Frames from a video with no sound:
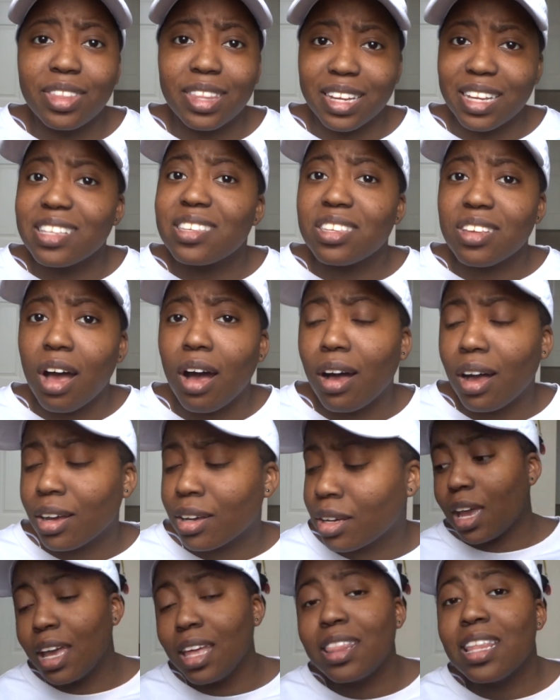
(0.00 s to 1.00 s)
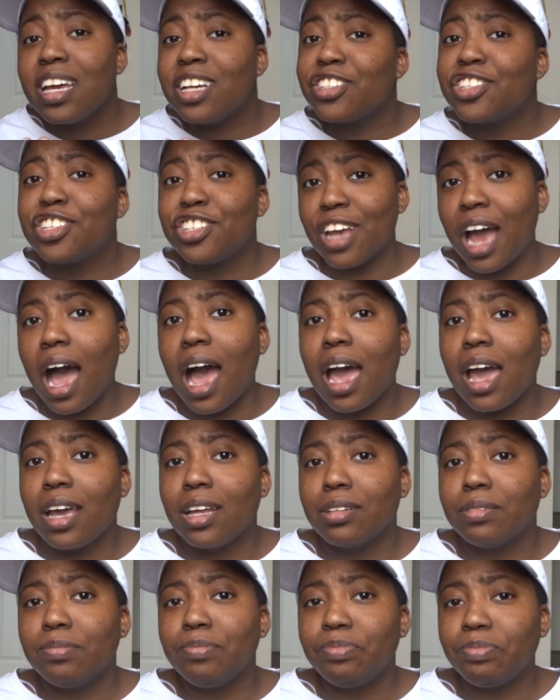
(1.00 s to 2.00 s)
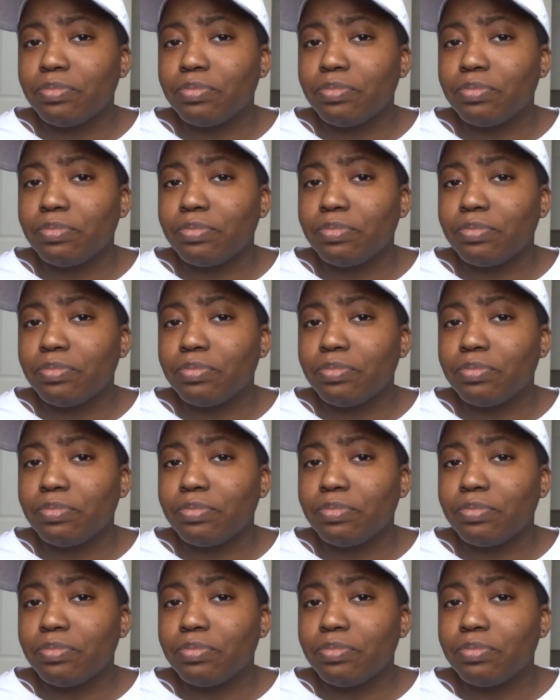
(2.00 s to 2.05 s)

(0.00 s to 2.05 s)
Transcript: that song. And then Shine.